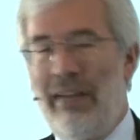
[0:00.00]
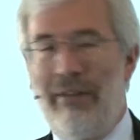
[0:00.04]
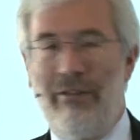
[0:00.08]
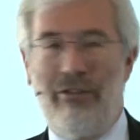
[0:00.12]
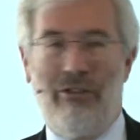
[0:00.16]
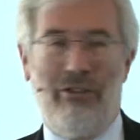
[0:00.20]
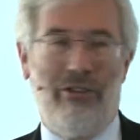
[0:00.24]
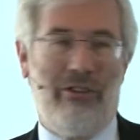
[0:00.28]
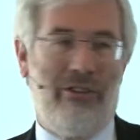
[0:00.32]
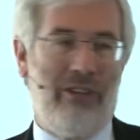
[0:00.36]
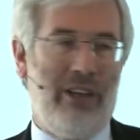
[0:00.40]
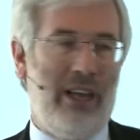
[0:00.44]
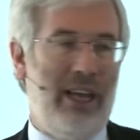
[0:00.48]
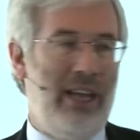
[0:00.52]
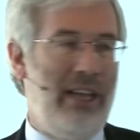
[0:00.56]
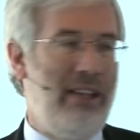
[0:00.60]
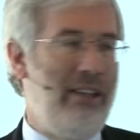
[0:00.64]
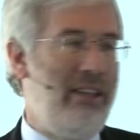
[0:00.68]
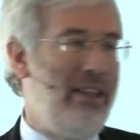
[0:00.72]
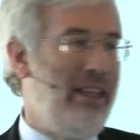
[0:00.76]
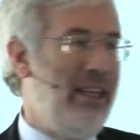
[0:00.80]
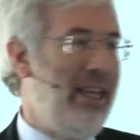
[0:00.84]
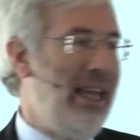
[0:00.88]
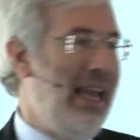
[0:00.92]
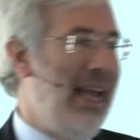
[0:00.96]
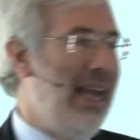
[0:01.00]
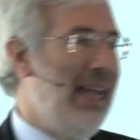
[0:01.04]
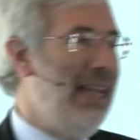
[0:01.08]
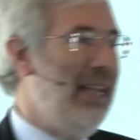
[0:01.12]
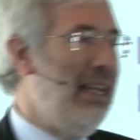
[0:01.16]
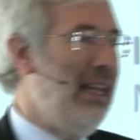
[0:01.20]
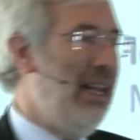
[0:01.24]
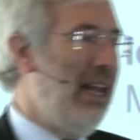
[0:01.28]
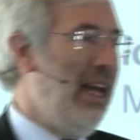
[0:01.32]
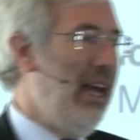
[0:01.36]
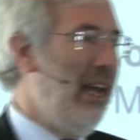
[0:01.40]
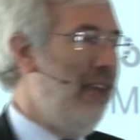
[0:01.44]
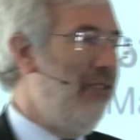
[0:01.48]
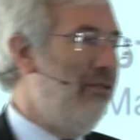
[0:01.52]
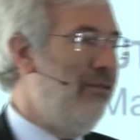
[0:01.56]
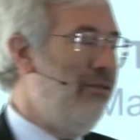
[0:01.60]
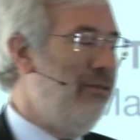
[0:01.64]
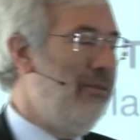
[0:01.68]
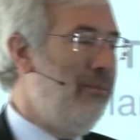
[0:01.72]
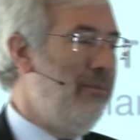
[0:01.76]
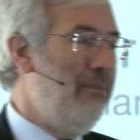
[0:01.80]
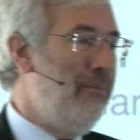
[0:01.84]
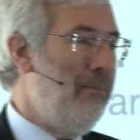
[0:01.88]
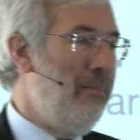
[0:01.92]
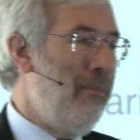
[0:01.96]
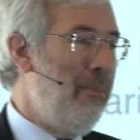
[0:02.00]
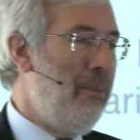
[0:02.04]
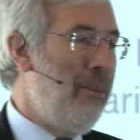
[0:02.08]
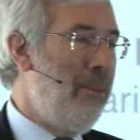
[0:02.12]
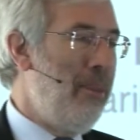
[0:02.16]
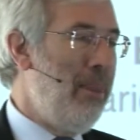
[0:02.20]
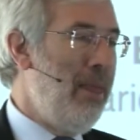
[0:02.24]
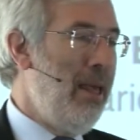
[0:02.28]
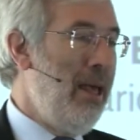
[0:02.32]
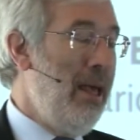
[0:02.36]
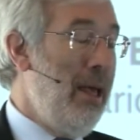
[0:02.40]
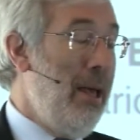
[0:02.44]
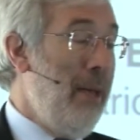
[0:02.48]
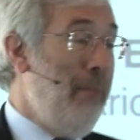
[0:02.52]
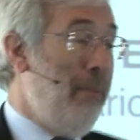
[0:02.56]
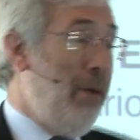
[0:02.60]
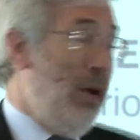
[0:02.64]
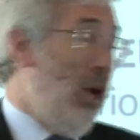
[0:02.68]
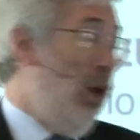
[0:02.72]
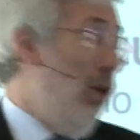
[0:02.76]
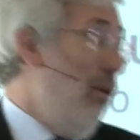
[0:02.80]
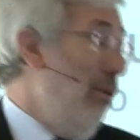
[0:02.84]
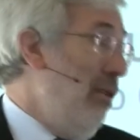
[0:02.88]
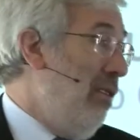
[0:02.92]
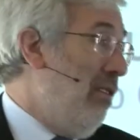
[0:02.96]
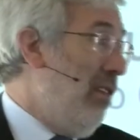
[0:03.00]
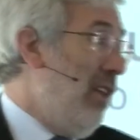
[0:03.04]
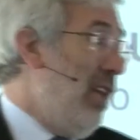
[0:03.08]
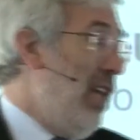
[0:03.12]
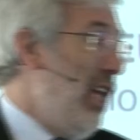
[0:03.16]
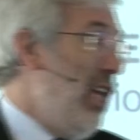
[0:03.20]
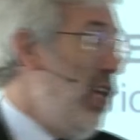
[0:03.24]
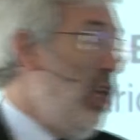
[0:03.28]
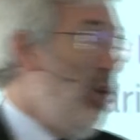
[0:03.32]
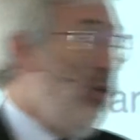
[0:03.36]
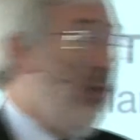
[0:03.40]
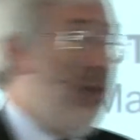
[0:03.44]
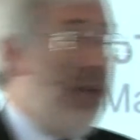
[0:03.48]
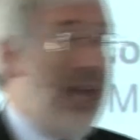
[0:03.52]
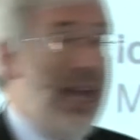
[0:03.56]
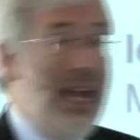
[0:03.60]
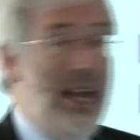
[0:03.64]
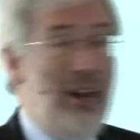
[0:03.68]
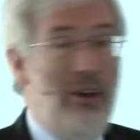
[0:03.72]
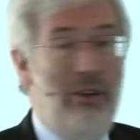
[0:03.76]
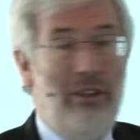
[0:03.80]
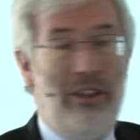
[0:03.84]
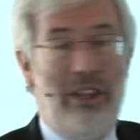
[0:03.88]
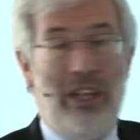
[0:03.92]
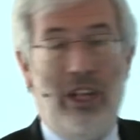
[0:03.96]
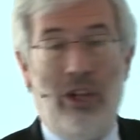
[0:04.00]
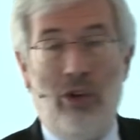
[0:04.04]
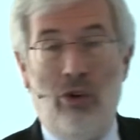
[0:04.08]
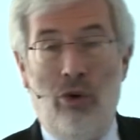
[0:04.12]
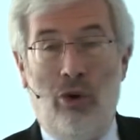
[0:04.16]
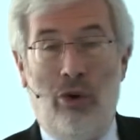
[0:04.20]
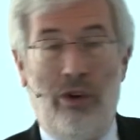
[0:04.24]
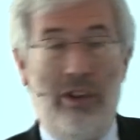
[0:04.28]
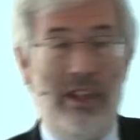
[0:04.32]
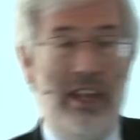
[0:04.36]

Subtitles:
of society and life. But obviously, you cannot ignore